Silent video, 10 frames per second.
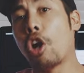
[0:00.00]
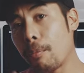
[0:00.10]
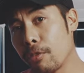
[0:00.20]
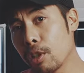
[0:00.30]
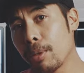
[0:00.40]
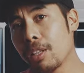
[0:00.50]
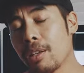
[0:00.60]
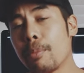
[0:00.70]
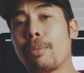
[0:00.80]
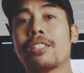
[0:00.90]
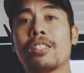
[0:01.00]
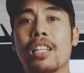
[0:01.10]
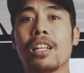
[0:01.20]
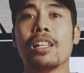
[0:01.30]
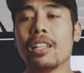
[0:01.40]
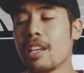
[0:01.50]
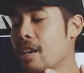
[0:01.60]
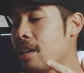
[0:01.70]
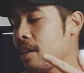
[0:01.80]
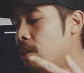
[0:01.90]
comfortable, but still
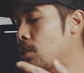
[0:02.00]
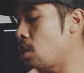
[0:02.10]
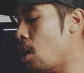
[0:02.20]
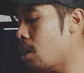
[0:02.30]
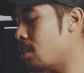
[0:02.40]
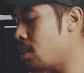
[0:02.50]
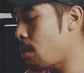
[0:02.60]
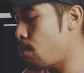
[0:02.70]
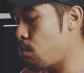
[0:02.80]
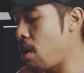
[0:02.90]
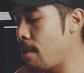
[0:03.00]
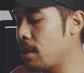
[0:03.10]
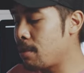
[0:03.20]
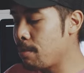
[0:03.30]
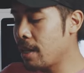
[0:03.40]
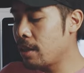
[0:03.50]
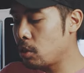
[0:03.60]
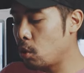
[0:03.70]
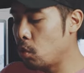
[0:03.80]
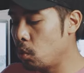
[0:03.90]
not prohibit me
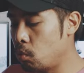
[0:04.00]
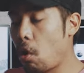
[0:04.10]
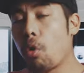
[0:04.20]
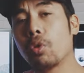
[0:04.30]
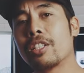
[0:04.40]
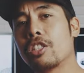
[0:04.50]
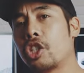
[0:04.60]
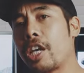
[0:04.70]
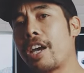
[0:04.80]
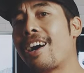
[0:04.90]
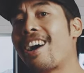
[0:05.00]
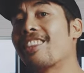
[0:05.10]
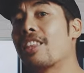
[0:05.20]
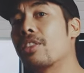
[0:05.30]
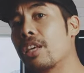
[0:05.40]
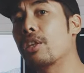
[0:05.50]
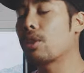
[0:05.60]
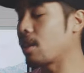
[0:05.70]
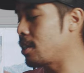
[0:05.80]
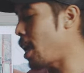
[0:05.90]
to roll the chair
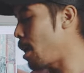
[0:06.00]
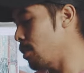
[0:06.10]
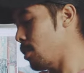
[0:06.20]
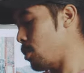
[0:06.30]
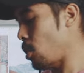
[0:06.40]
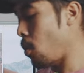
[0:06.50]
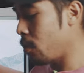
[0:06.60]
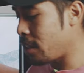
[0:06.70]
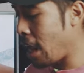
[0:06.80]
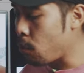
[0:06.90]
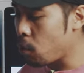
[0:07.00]
underneath the table. So that